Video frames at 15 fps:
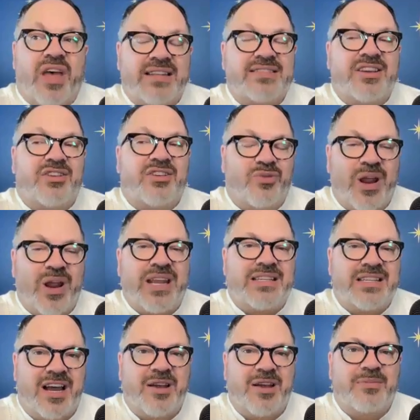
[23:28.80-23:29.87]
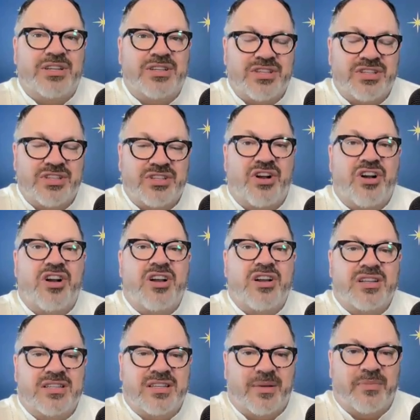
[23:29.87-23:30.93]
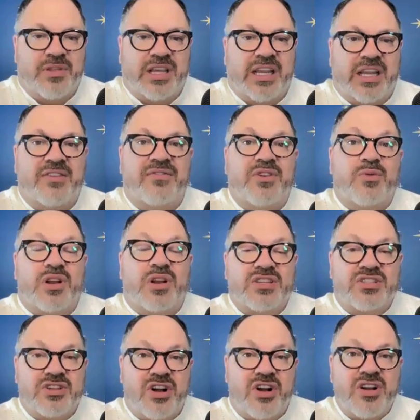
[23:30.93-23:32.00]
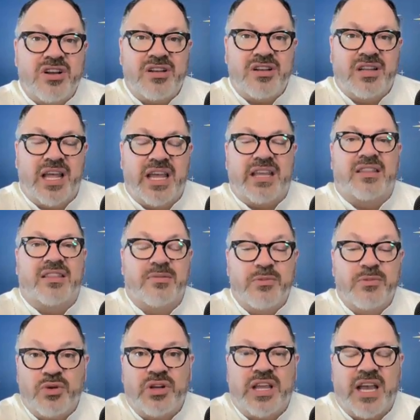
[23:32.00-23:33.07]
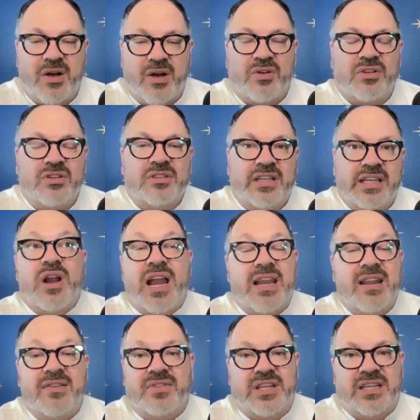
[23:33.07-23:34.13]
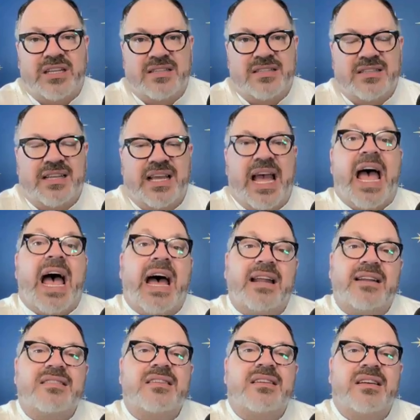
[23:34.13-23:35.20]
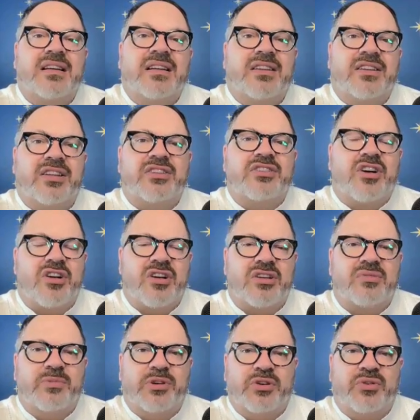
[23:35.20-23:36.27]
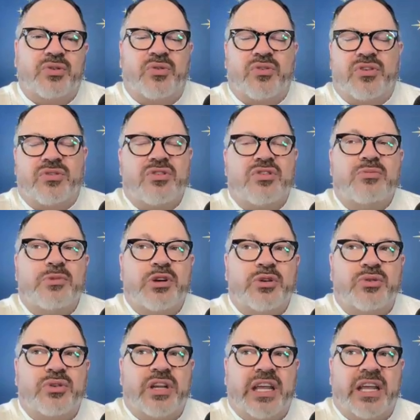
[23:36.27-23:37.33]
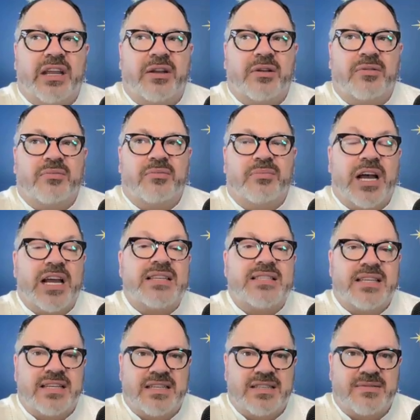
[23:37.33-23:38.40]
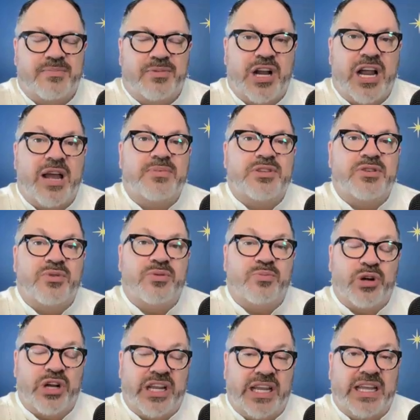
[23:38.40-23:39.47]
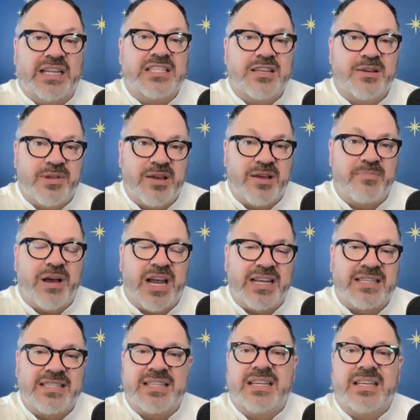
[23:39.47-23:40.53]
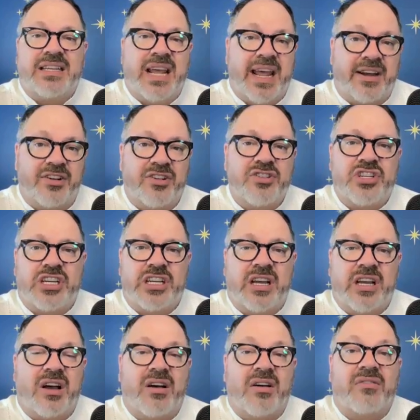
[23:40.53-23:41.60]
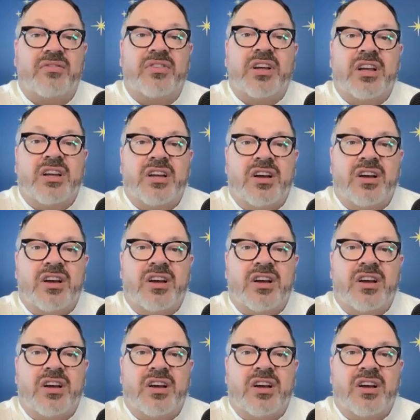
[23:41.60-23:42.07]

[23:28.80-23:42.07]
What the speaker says: that's a great time to start something. And if you were to start like the moon cowl or any of these at the dark moon or the new moon in Pisces, perhaps you would bring in some of that Piscean energy of